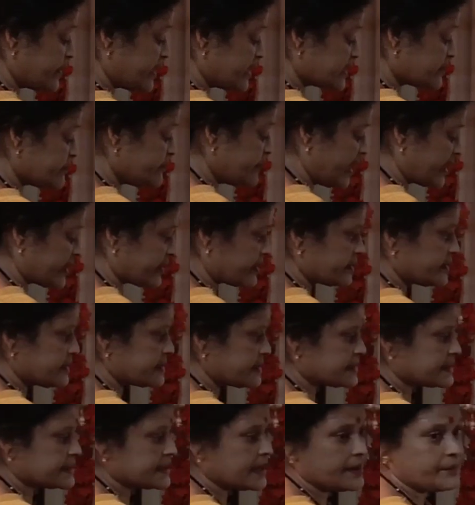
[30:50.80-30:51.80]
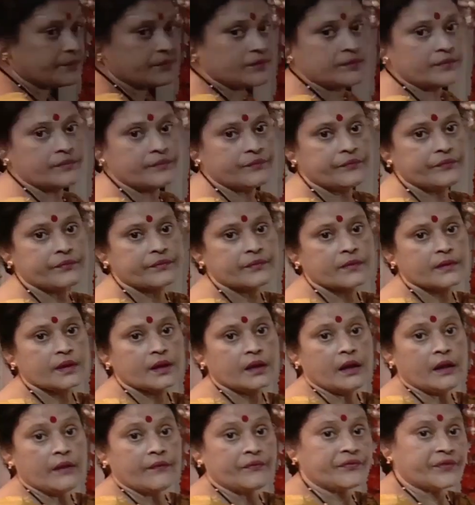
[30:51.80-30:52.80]
means battery same,
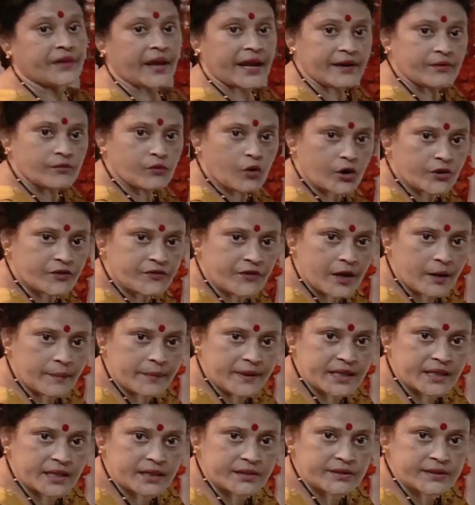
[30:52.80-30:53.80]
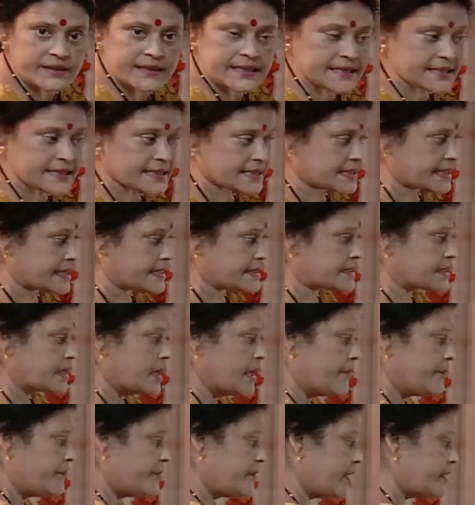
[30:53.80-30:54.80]
then what will be the resistance?
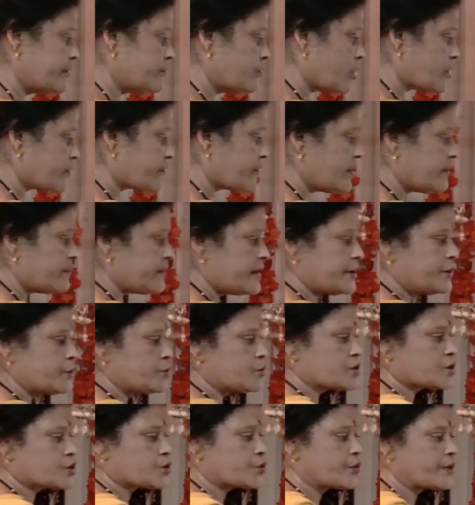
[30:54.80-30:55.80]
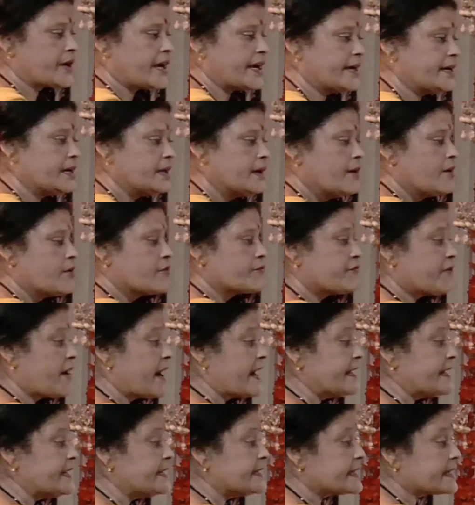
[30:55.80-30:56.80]
Then what will we do, student?
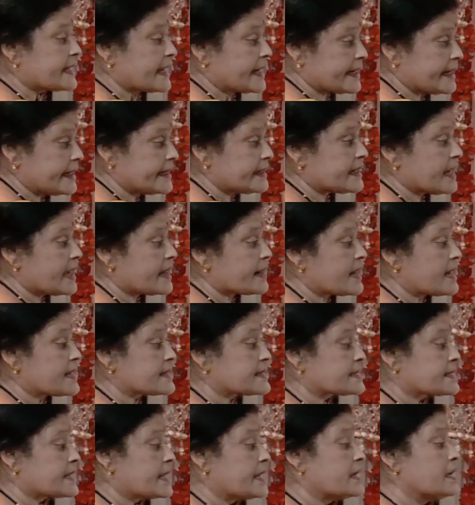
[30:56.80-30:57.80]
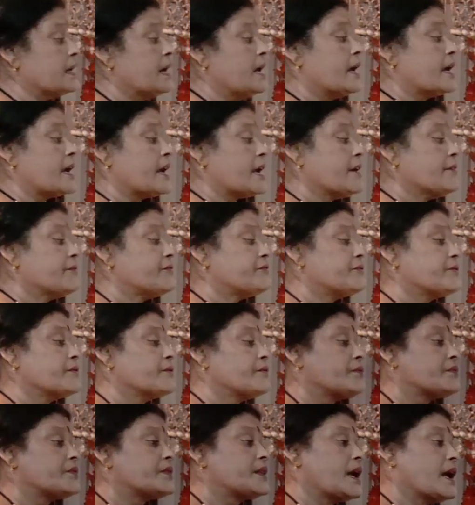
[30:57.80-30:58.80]
Find current. They are asking if
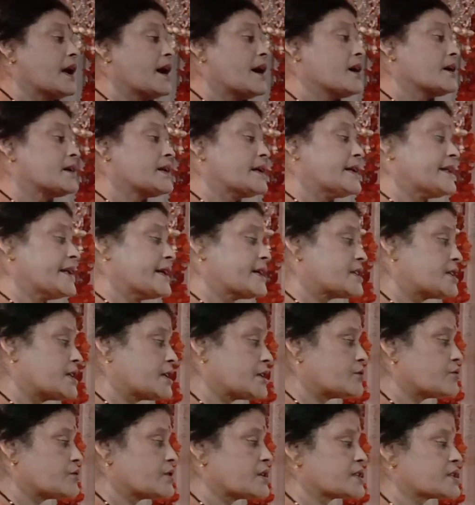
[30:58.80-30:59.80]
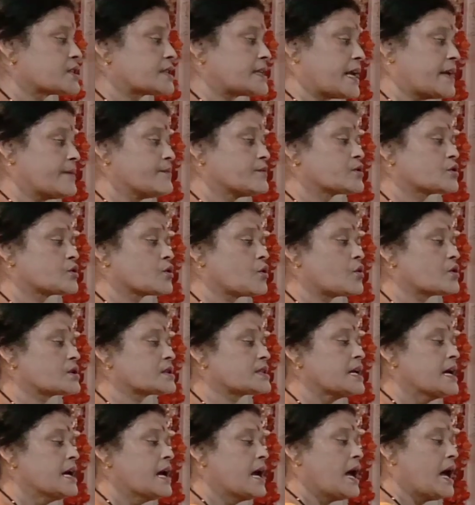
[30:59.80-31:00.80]
they are connecting to the same
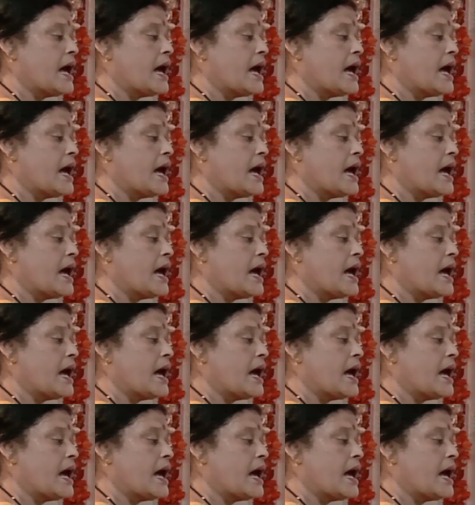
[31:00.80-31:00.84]
source,